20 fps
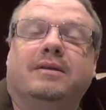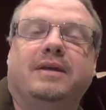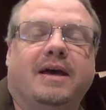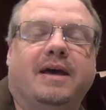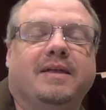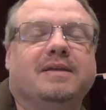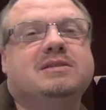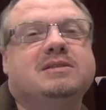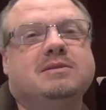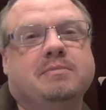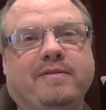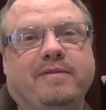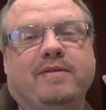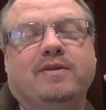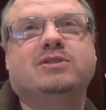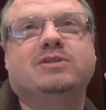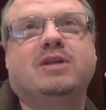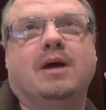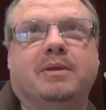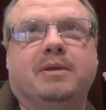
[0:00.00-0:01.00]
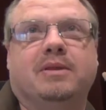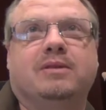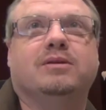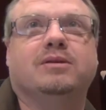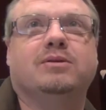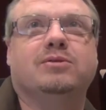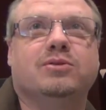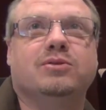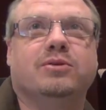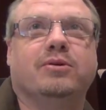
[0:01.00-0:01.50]
Yeah, this is my first time at the
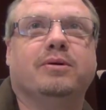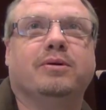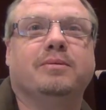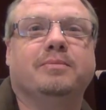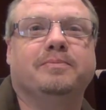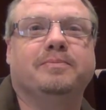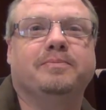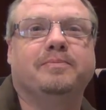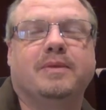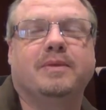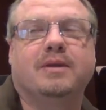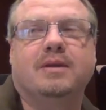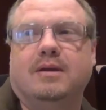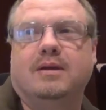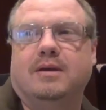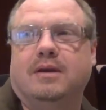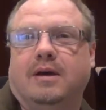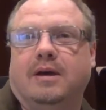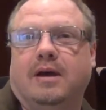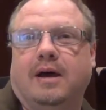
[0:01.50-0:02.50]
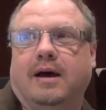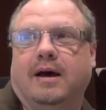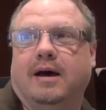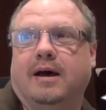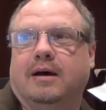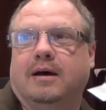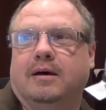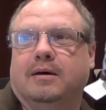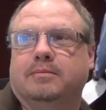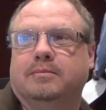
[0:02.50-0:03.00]
user group.
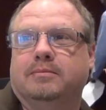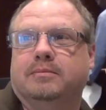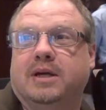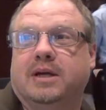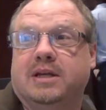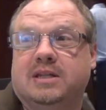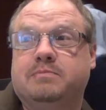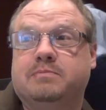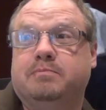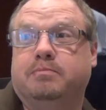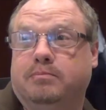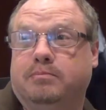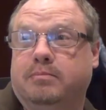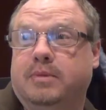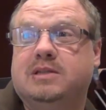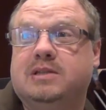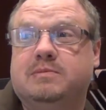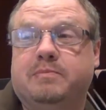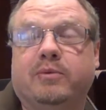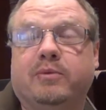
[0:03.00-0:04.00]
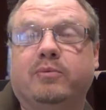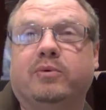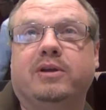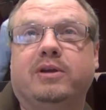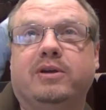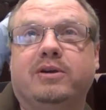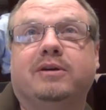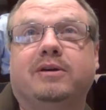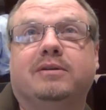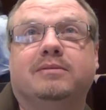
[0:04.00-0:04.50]
Um, it's it's been
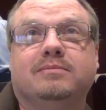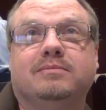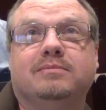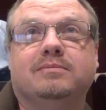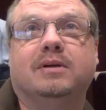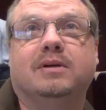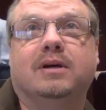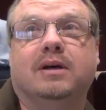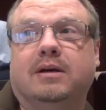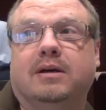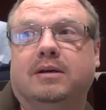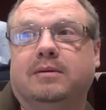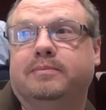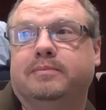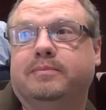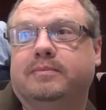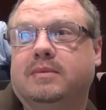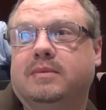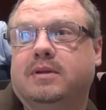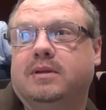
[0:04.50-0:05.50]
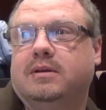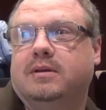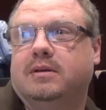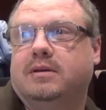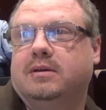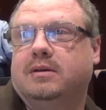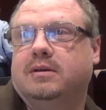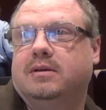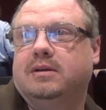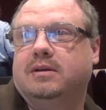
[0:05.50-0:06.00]
really good.
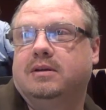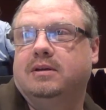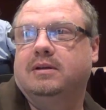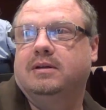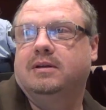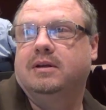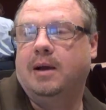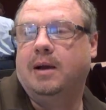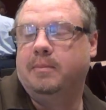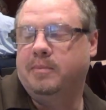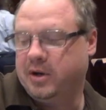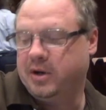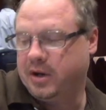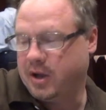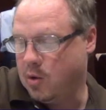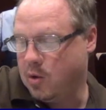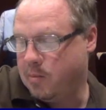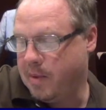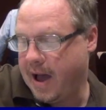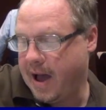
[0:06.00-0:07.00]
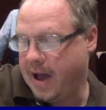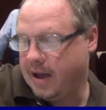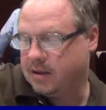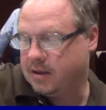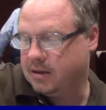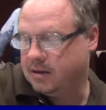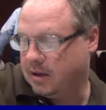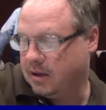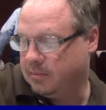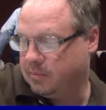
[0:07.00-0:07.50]
Um, I'm gonna go back
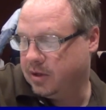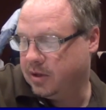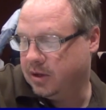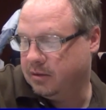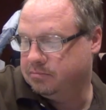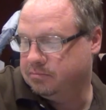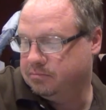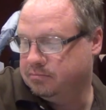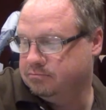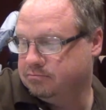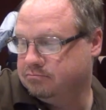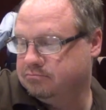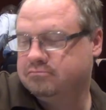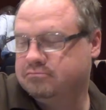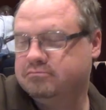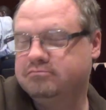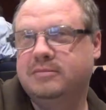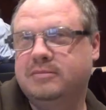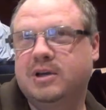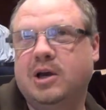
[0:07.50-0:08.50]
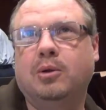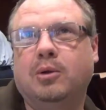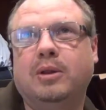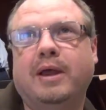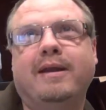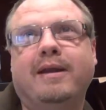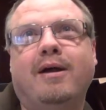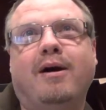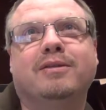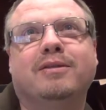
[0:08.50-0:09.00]
and I'm gonna
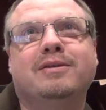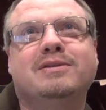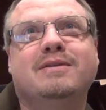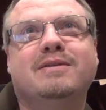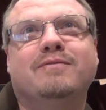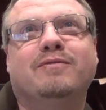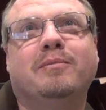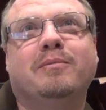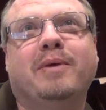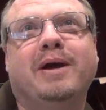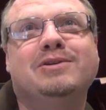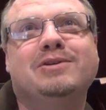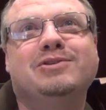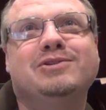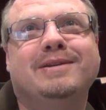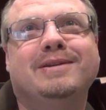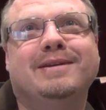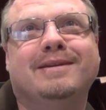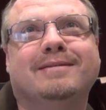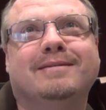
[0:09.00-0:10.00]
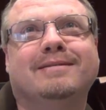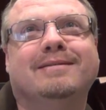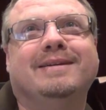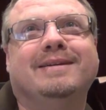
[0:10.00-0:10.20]
collate all this information and,